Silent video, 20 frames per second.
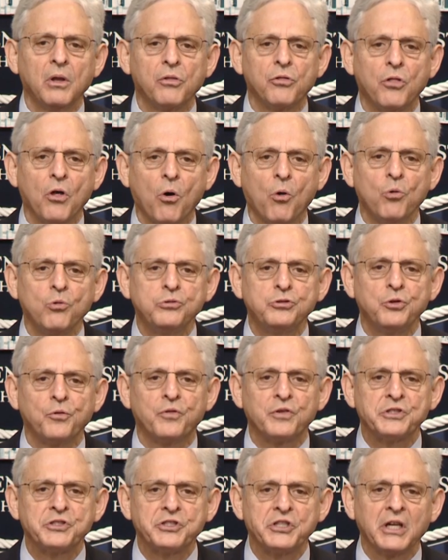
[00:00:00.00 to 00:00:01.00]
those who
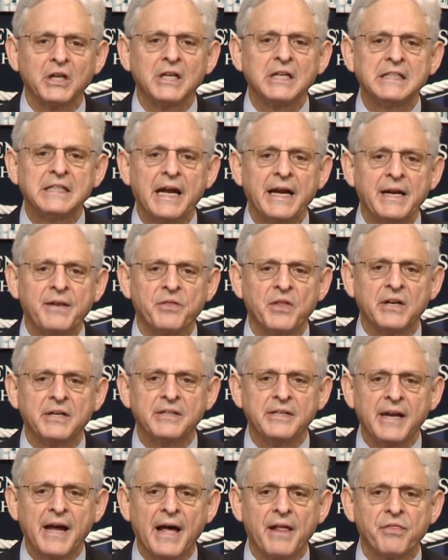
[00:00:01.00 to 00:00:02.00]
facilitate the
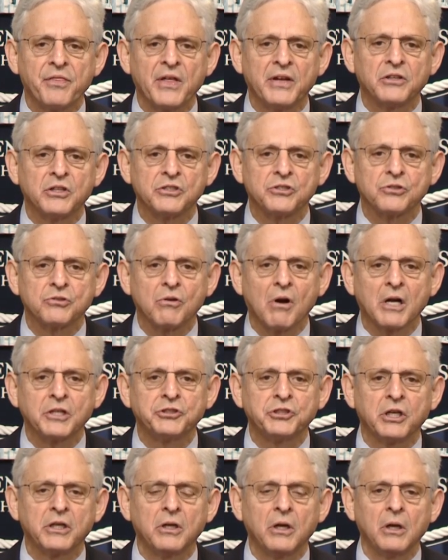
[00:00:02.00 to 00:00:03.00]
death and
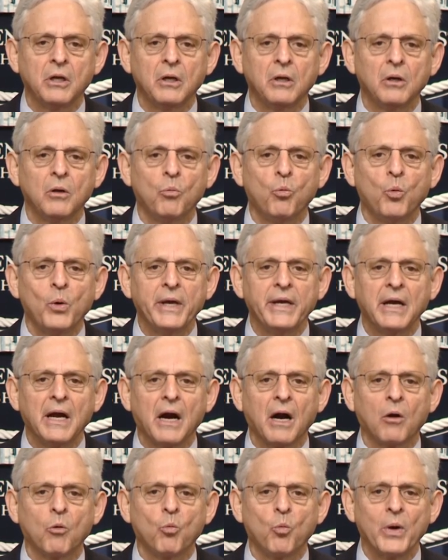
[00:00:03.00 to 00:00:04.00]
destruction we
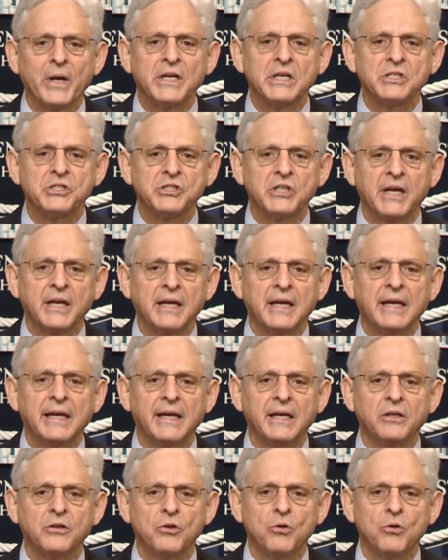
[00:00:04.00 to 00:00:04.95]
are witnessing in